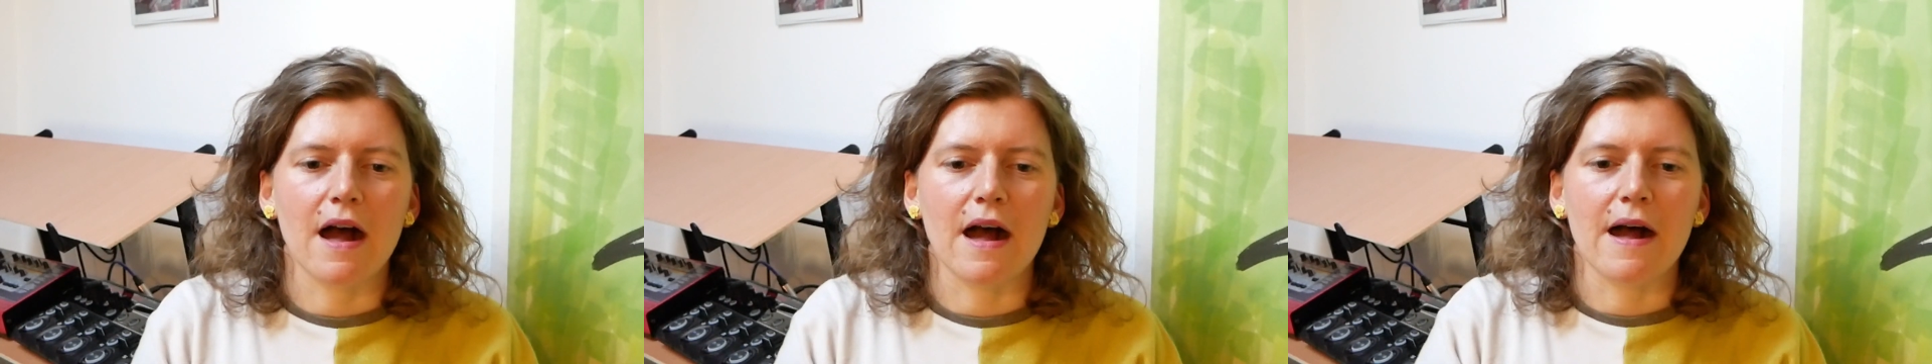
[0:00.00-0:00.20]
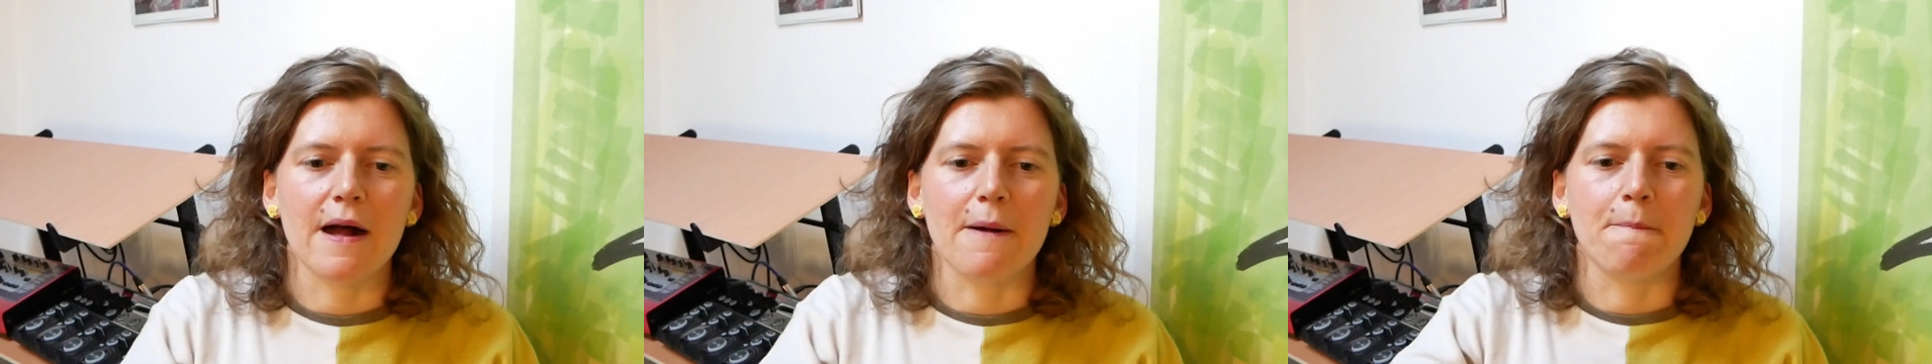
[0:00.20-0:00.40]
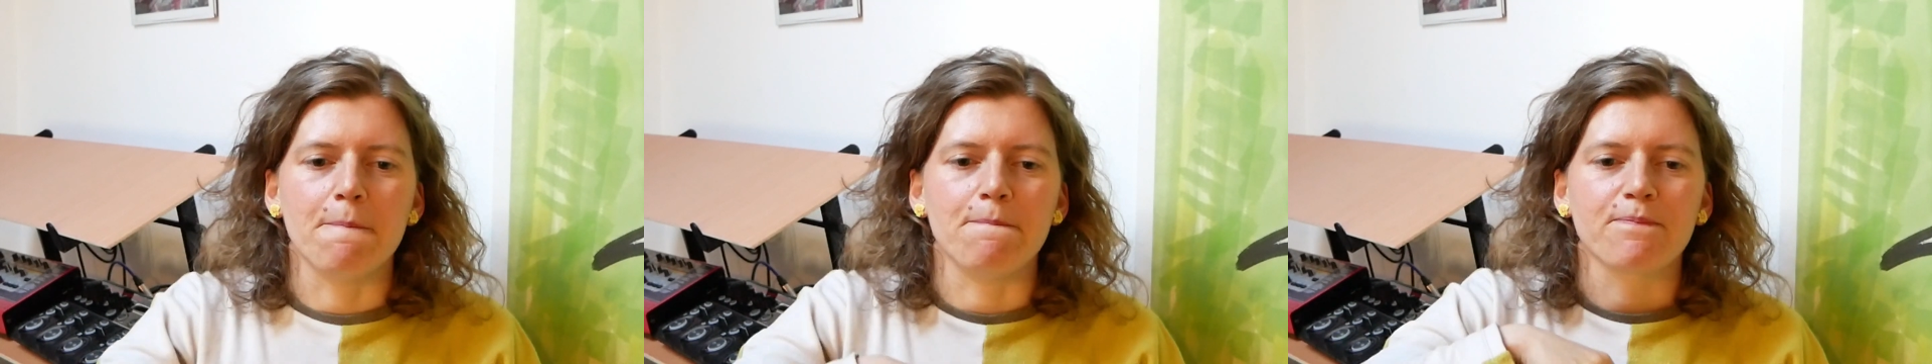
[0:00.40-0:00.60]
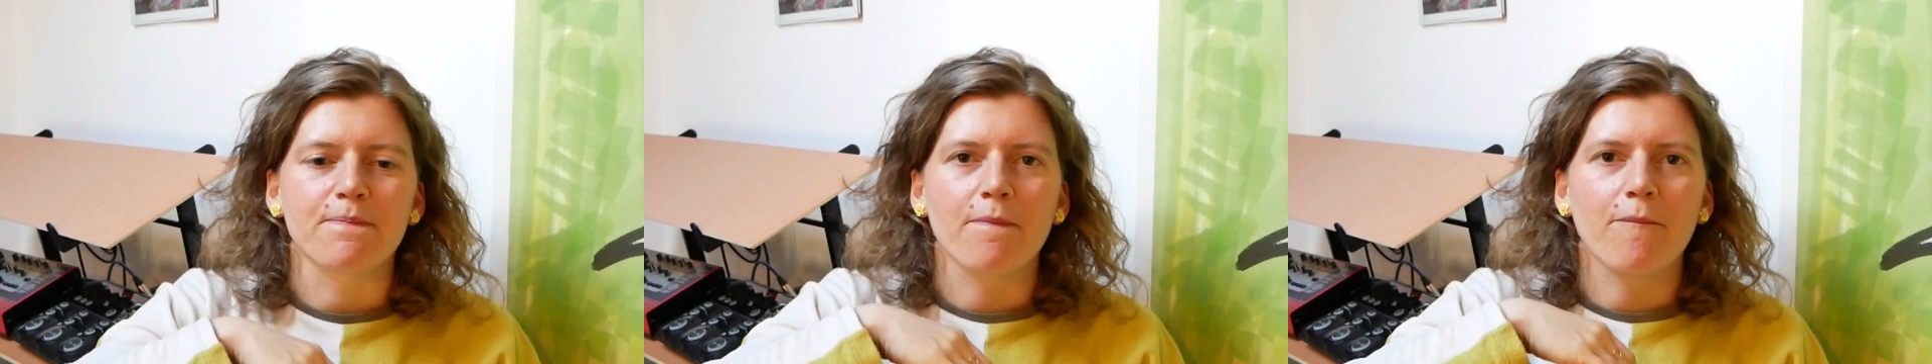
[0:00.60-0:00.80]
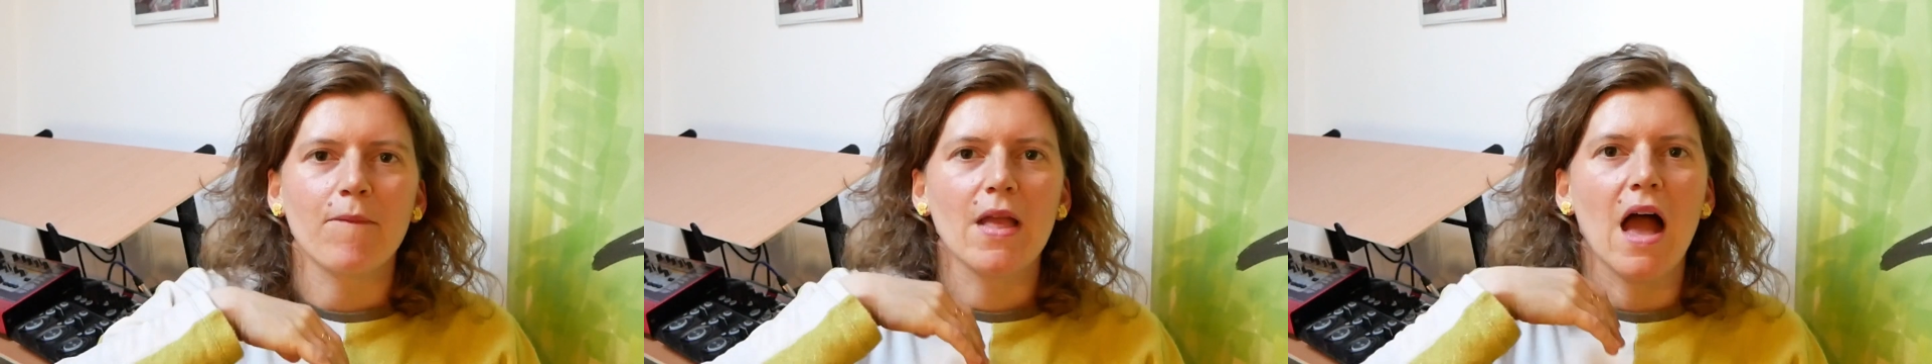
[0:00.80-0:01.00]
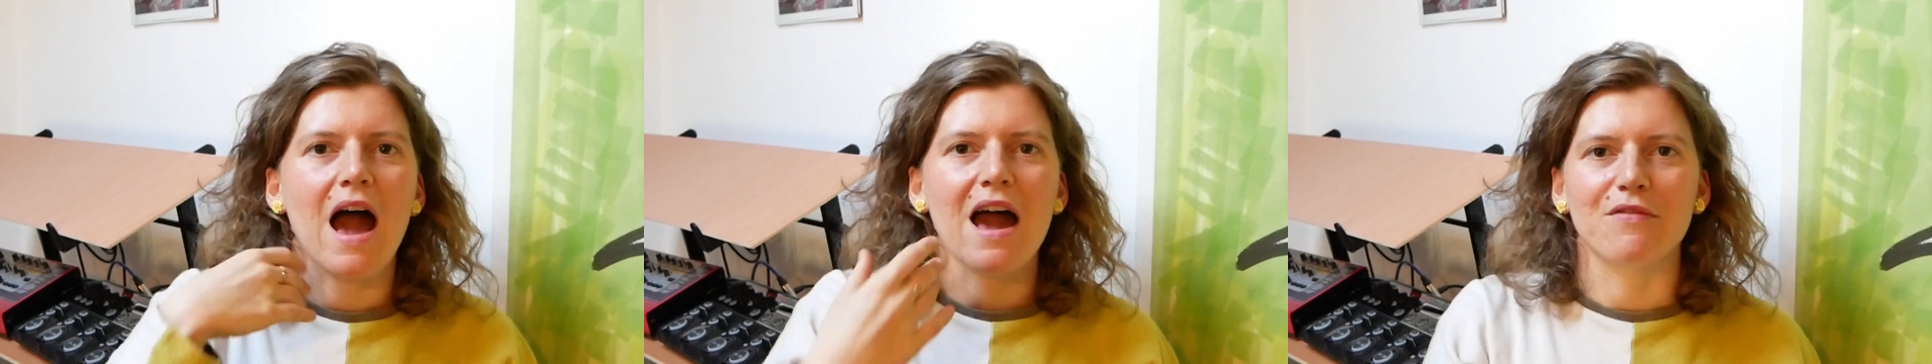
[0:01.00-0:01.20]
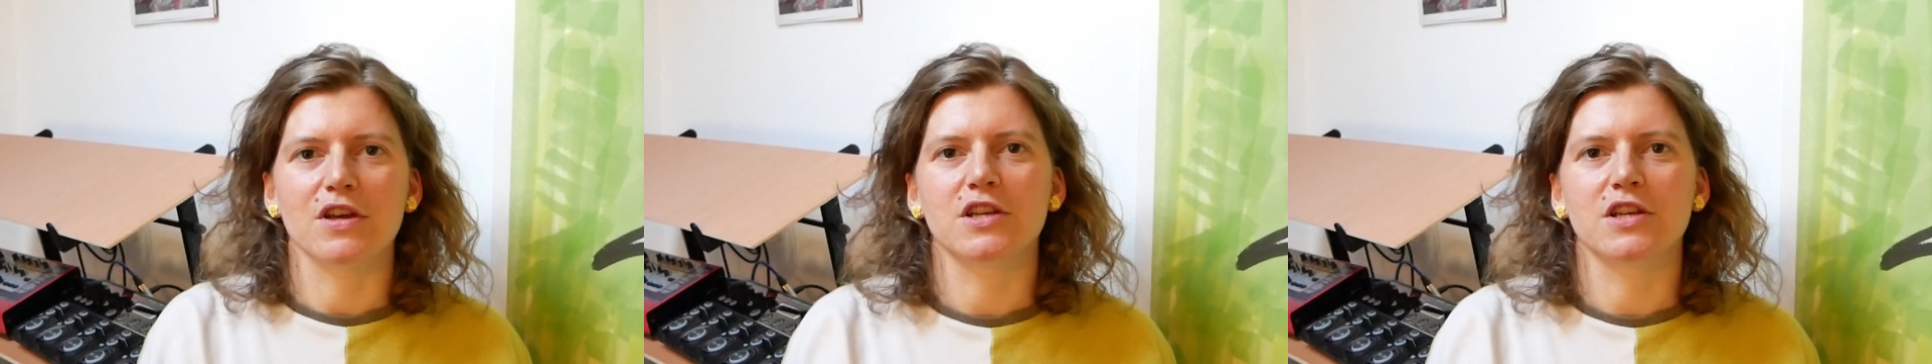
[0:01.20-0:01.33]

I've